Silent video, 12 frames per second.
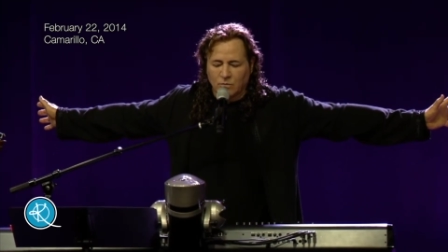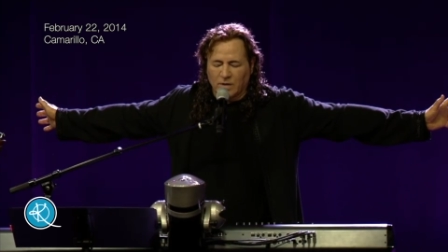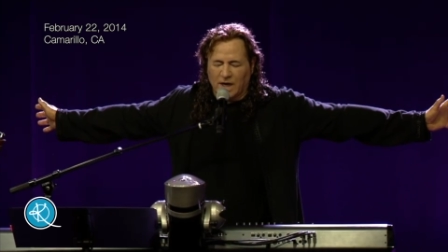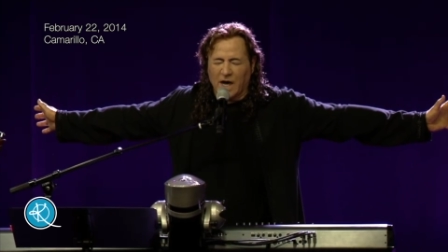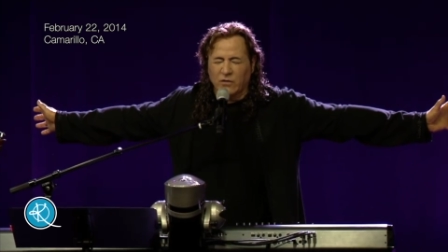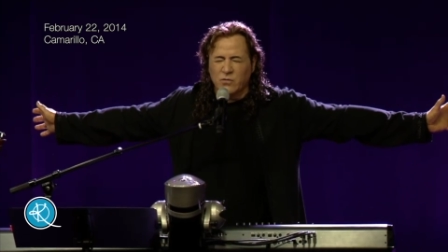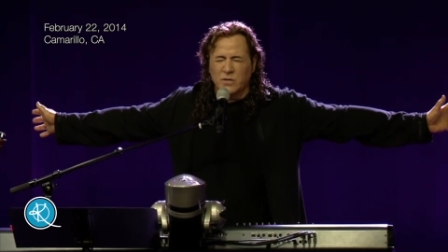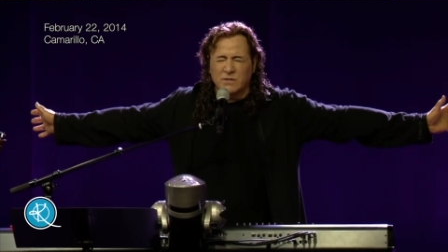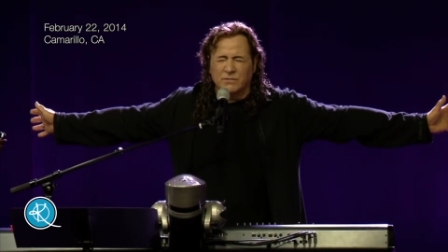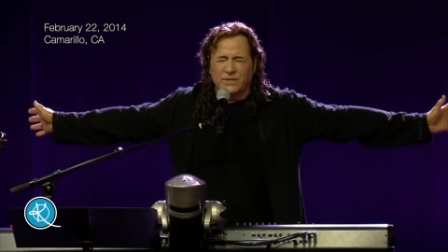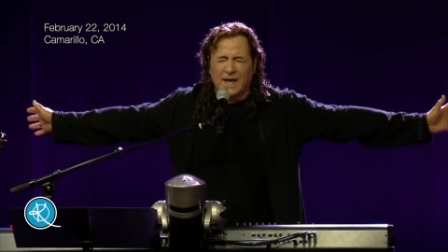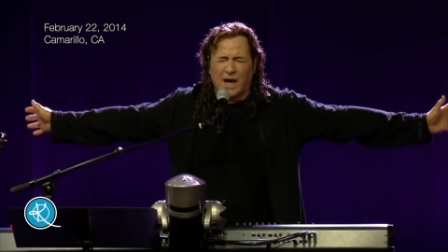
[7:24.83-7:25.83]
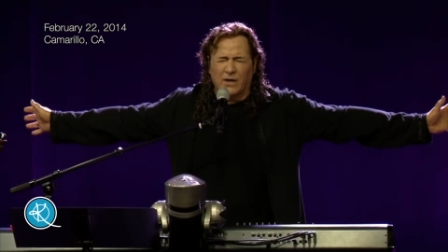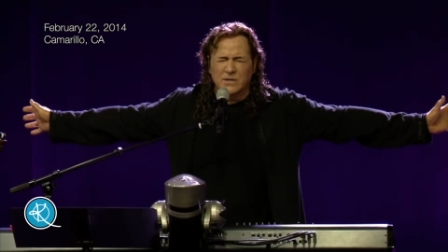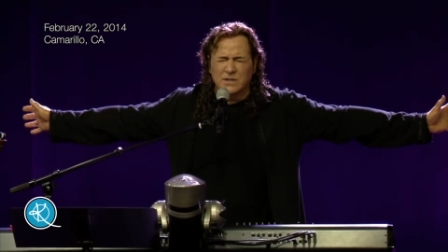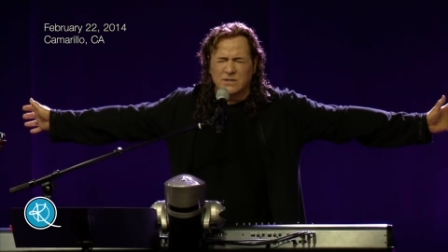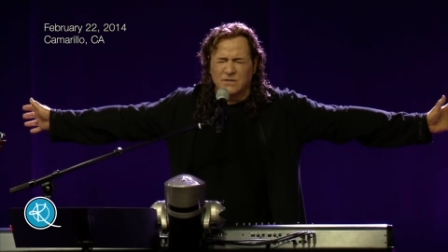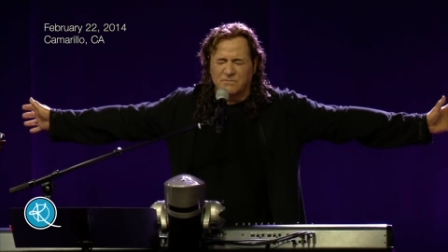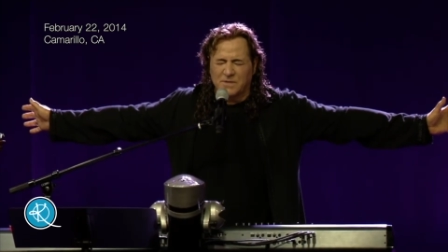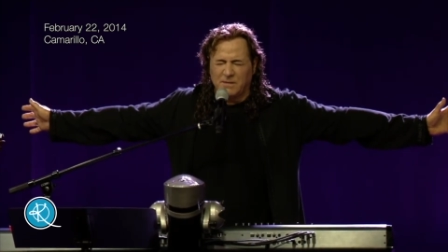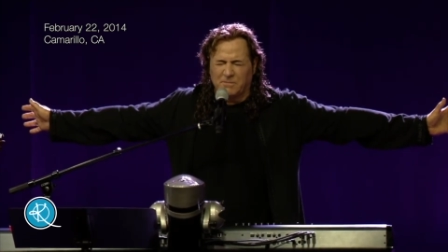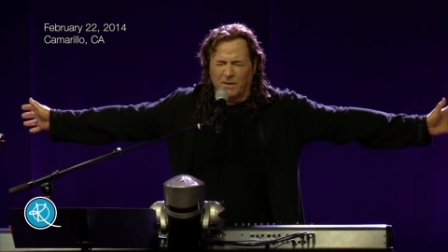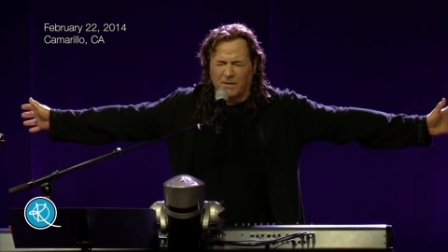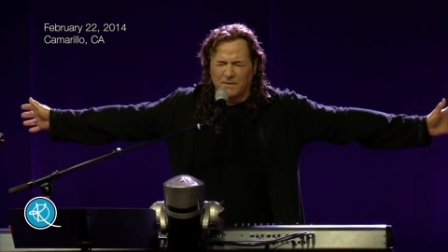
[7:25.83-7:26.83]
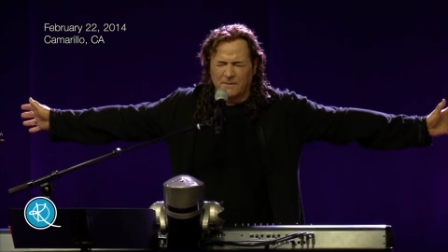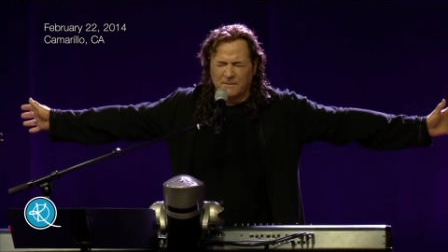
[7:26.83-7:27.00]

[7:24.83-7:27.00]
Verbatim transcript: were hundreds of thousands of people.